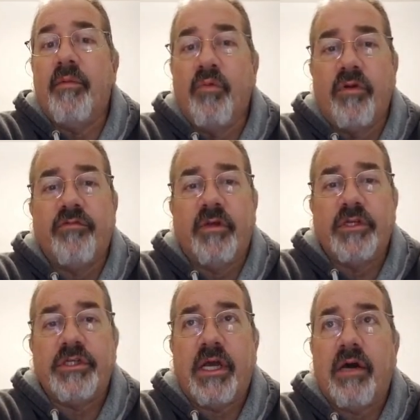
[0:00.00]
more
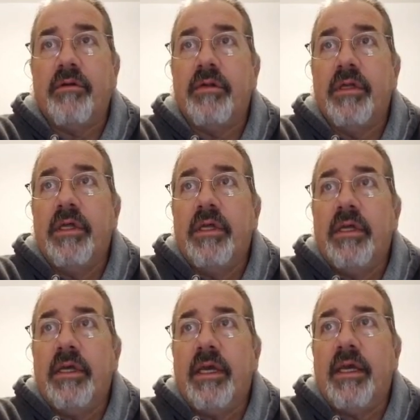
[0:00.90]
flushed out,
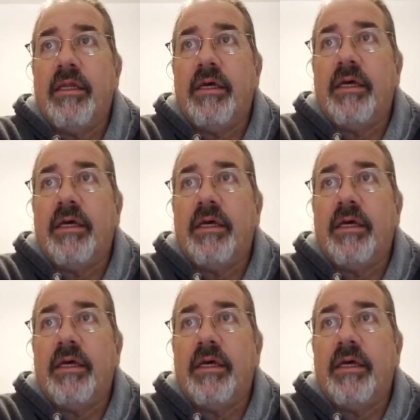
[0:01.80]
and